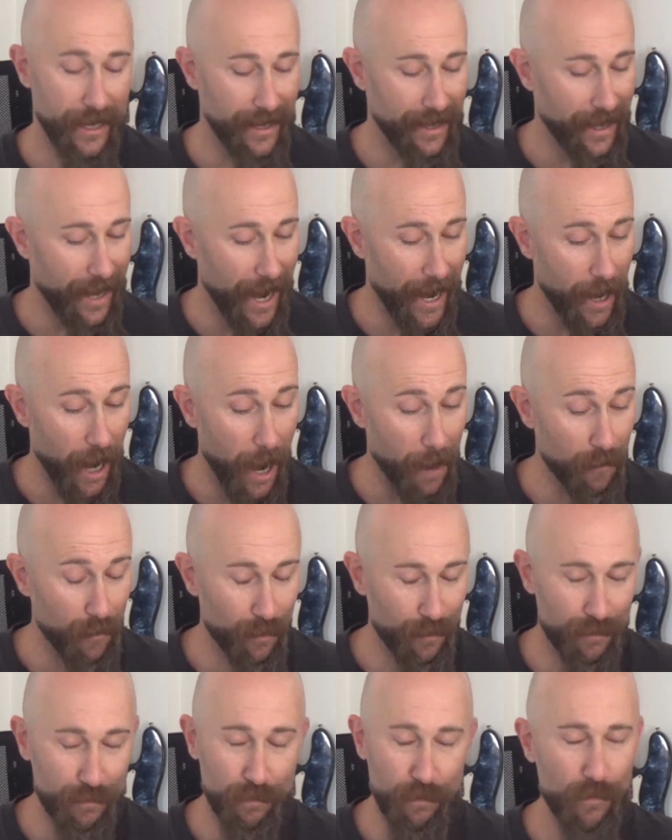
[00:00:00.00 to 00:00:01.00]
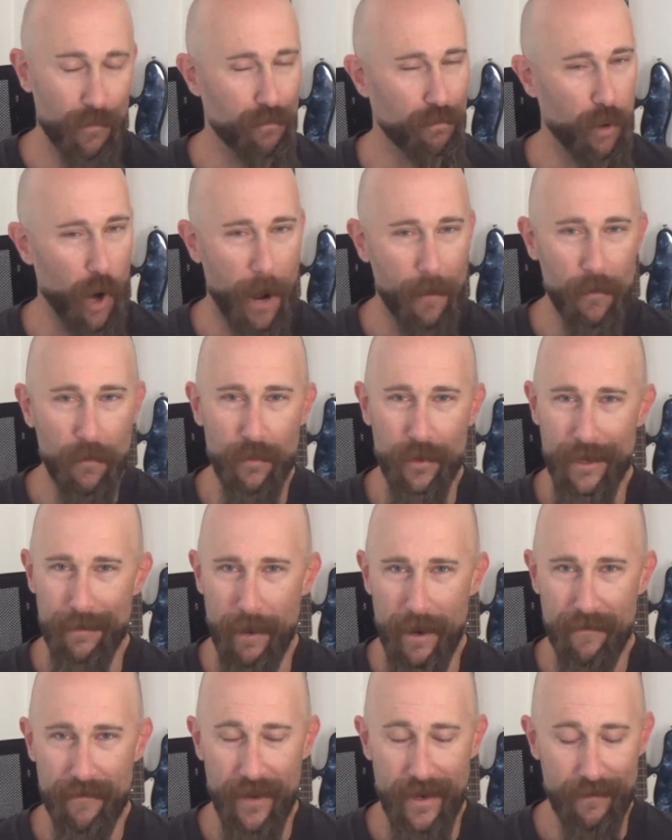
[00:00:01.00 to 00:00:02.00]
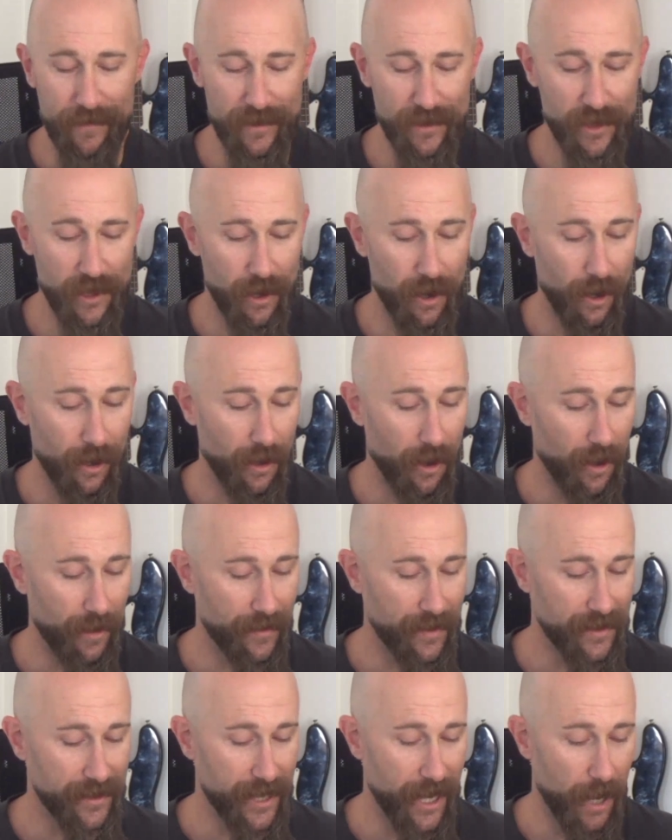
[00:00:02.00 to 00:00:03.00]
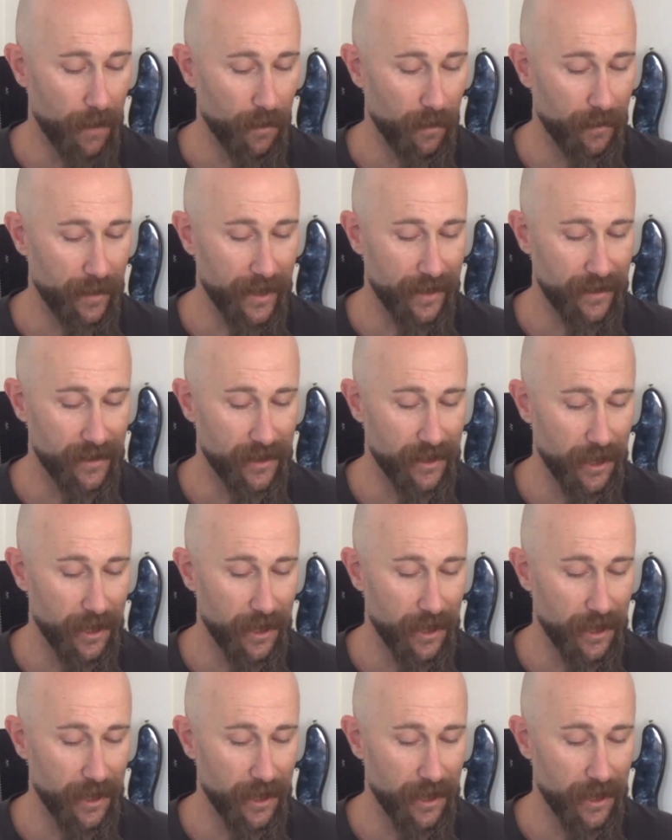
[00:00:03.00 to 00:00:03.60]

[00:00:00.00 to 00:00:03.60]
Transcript: I'm probably my favorite song on this album. It's